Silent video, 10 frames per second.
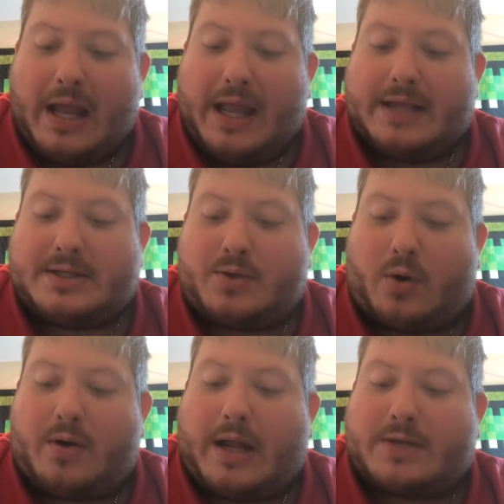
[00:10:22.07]
He is
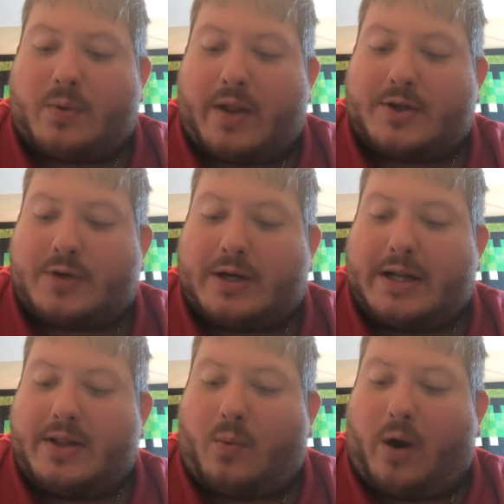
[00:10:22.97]
adorned as one of the
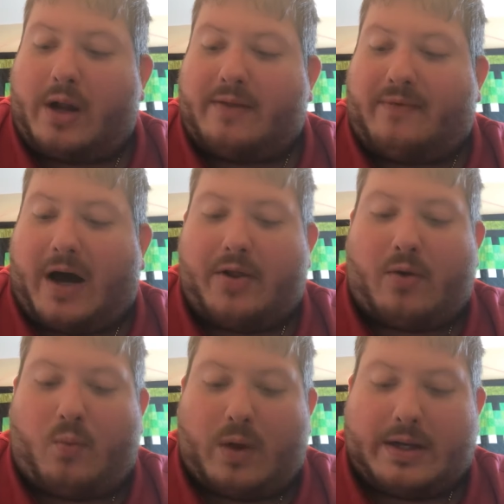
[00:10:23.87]
Trinity, the Word of the
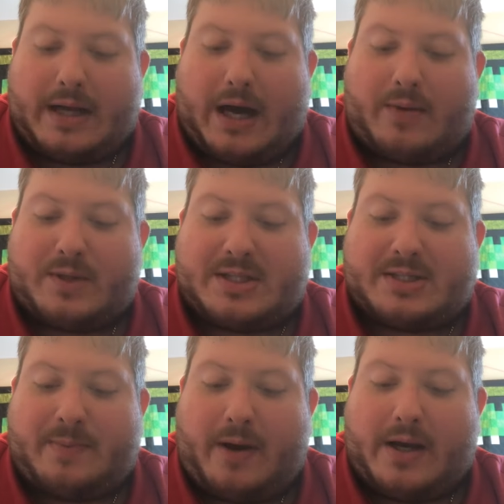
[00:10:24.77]
Father, one God with the
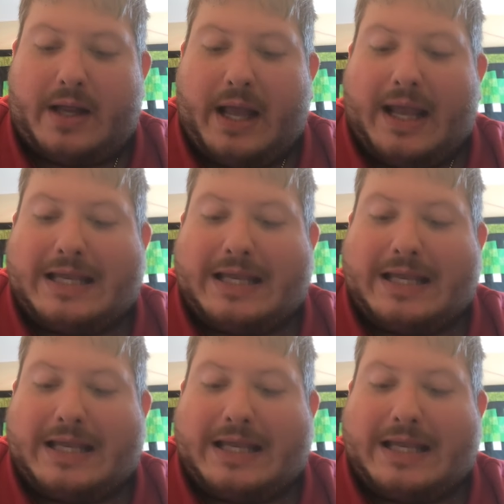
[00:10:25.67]
Spirit.